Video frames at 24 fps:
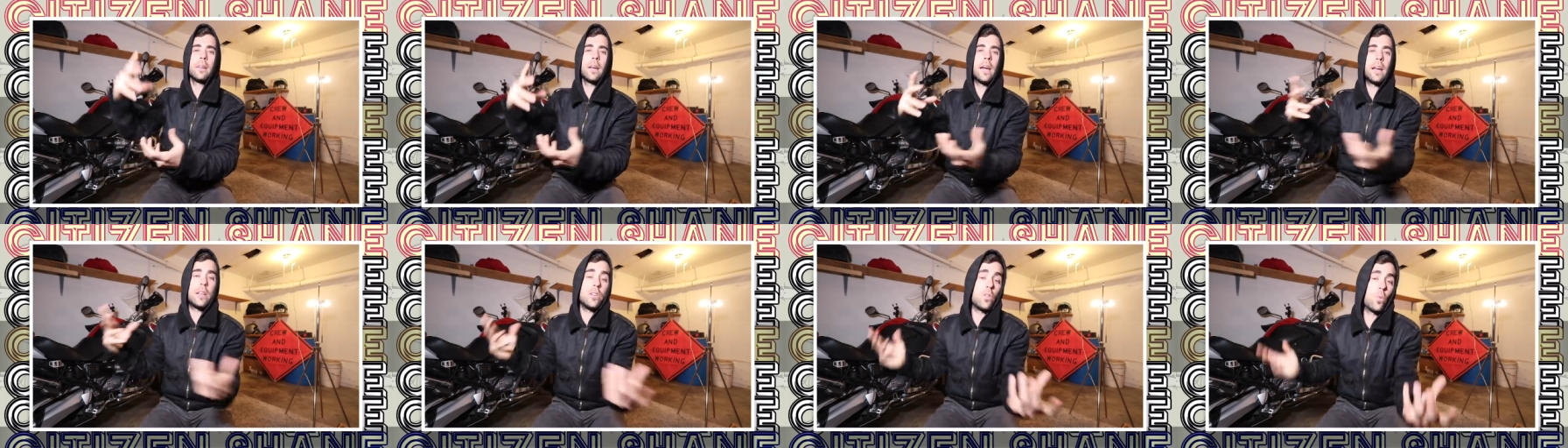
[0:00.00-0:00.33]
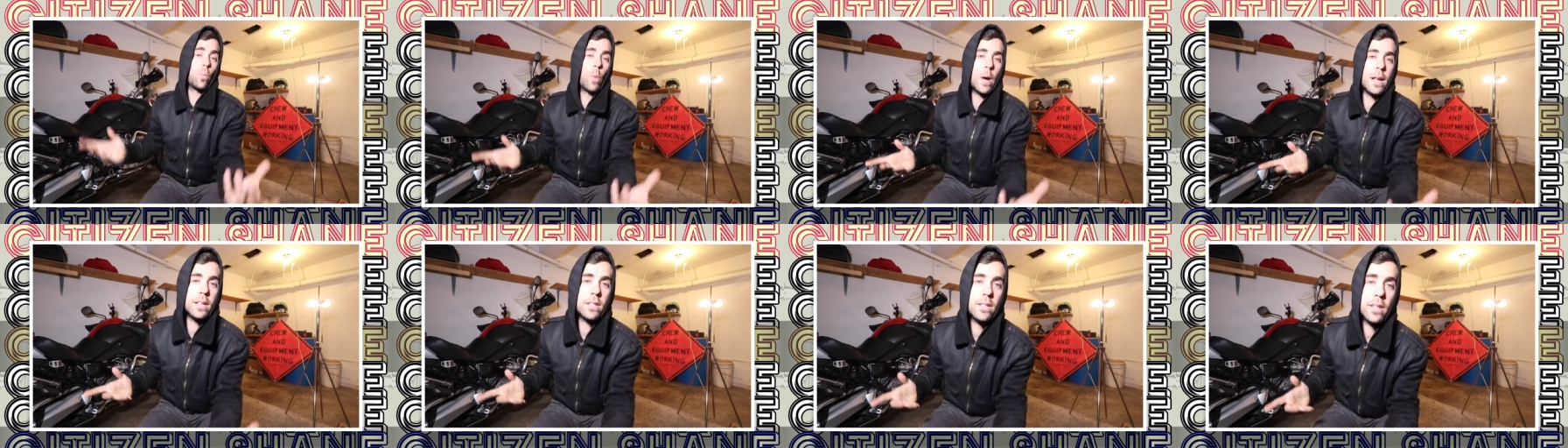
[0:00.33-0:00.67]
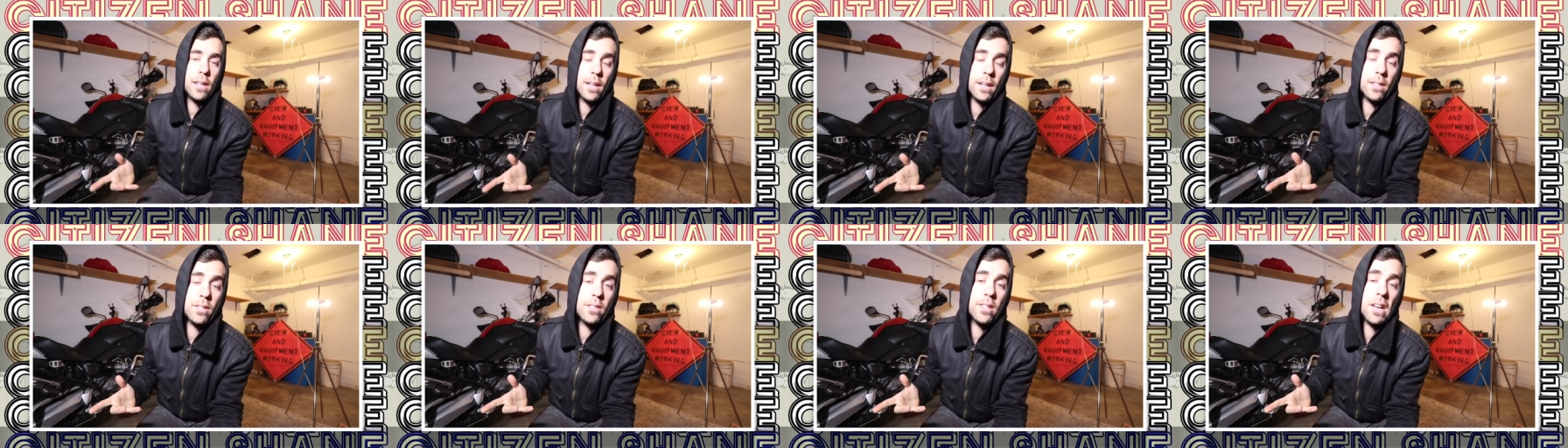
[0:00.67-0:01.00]
and you're
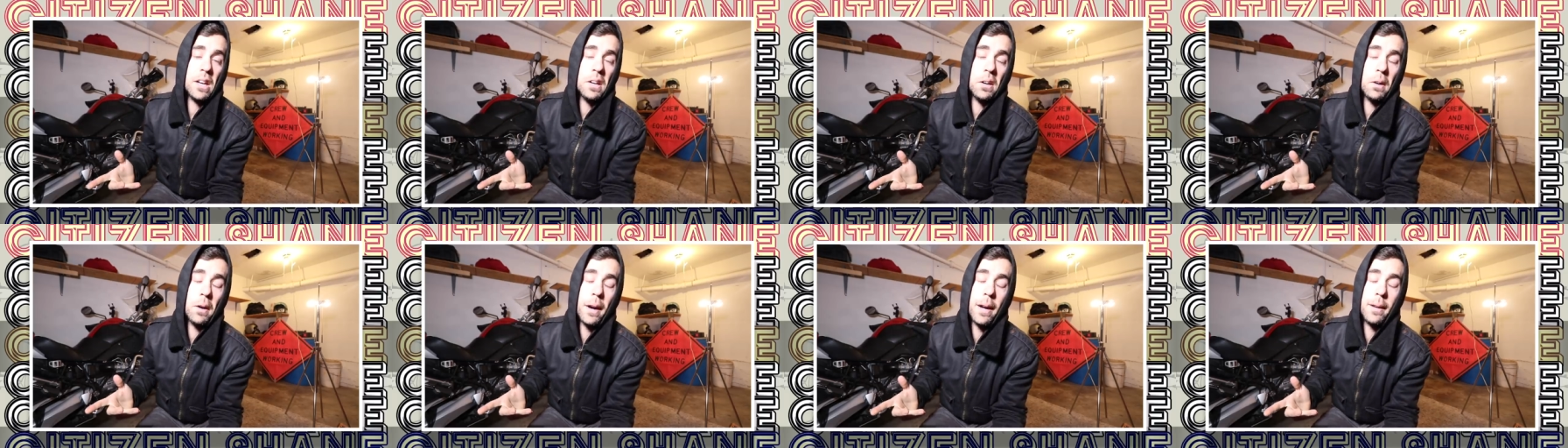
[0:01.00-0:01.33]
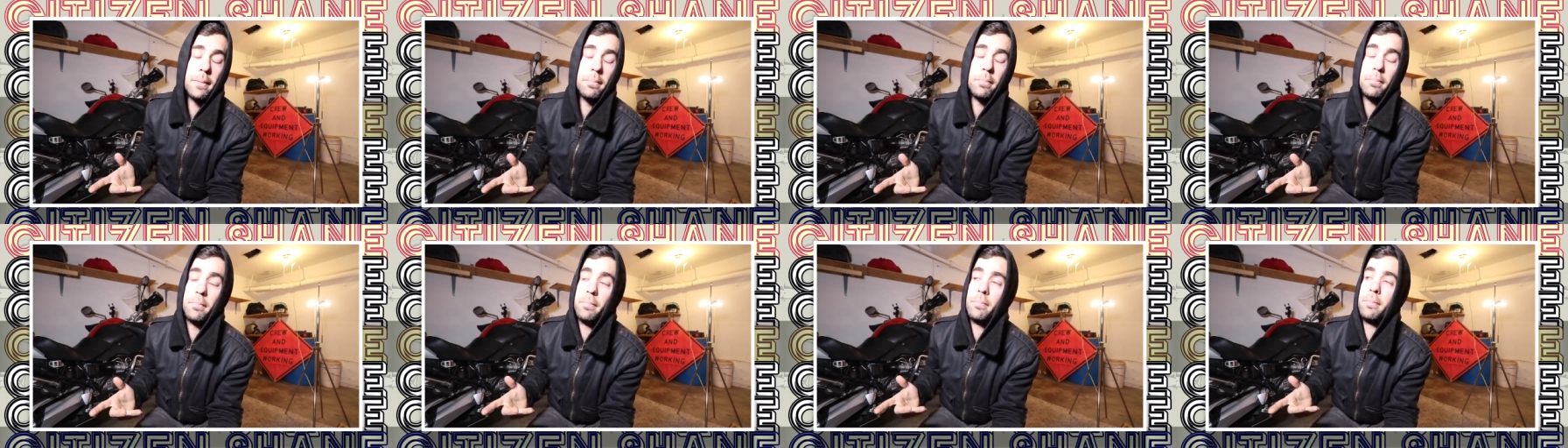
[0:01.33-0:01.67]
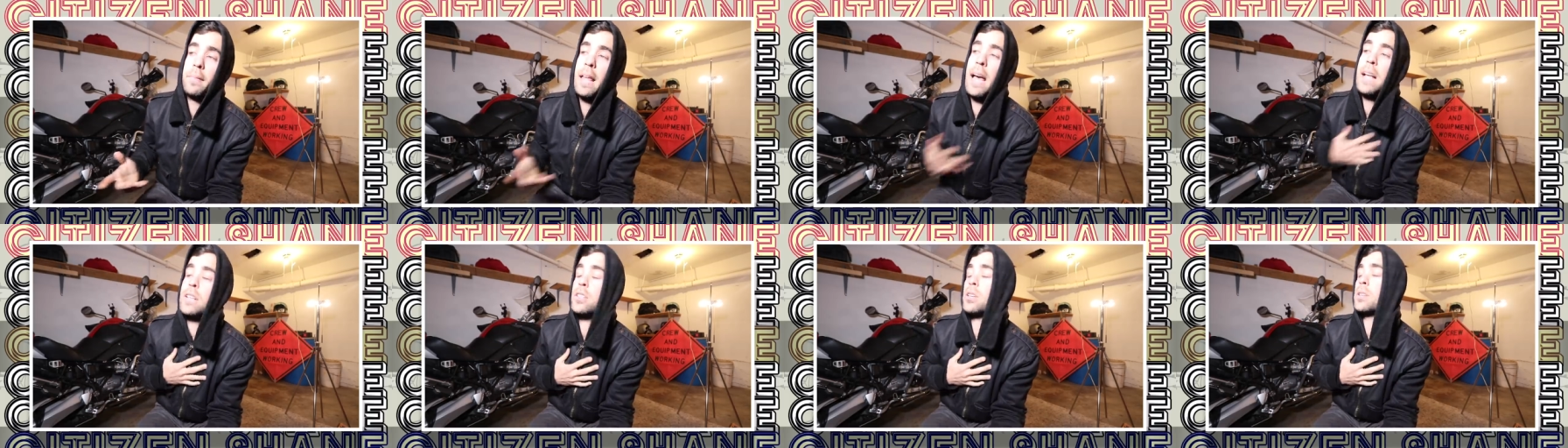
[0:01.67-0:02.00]
wasting a cigarette.
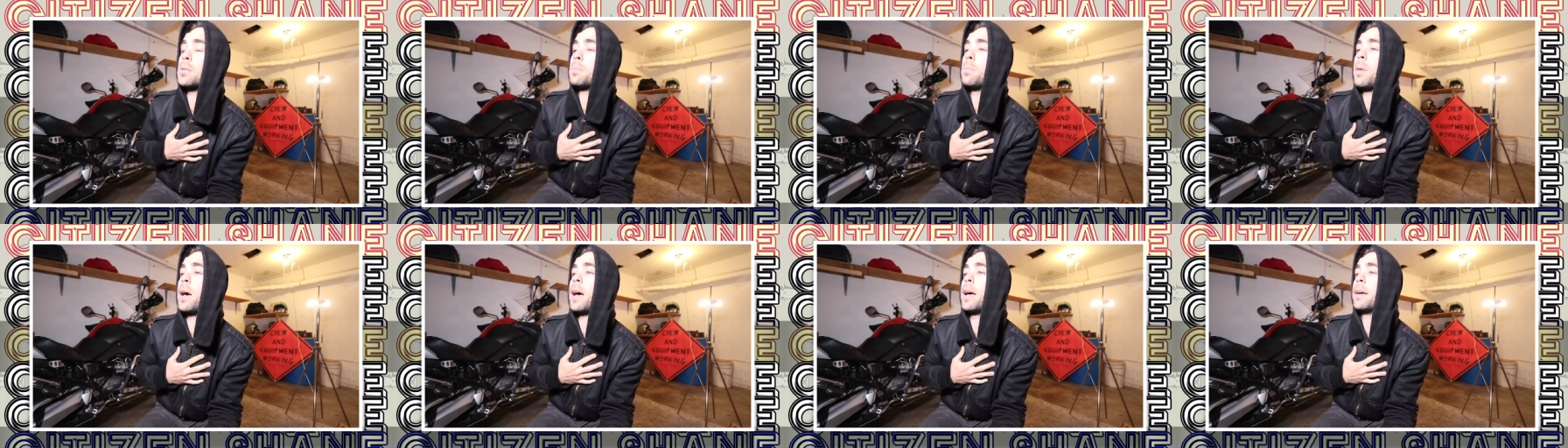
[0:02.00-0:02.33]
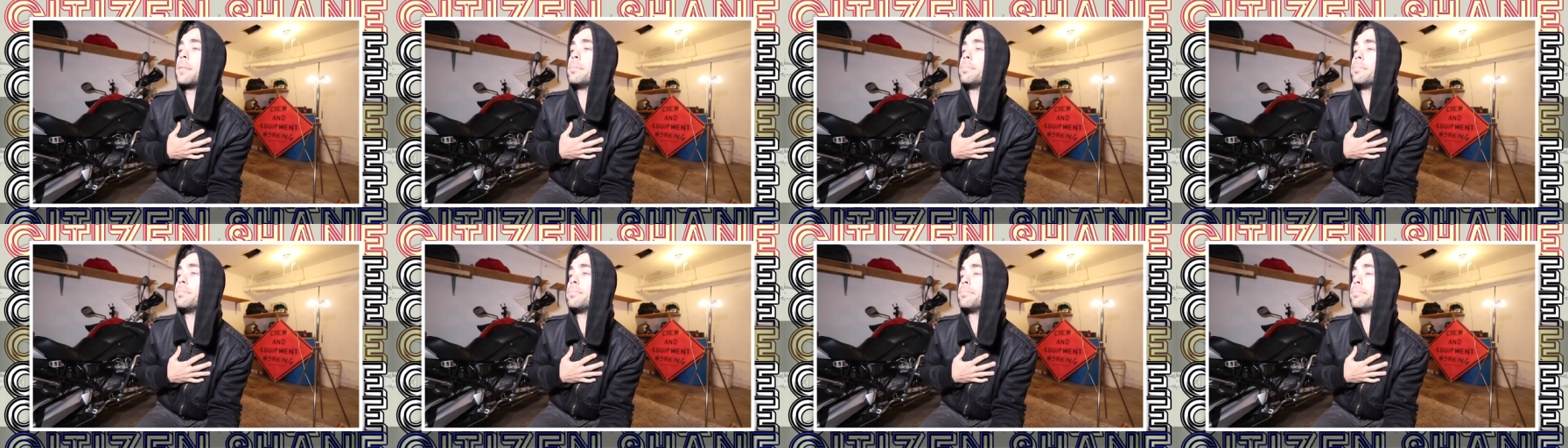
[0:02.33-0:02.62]
That's just my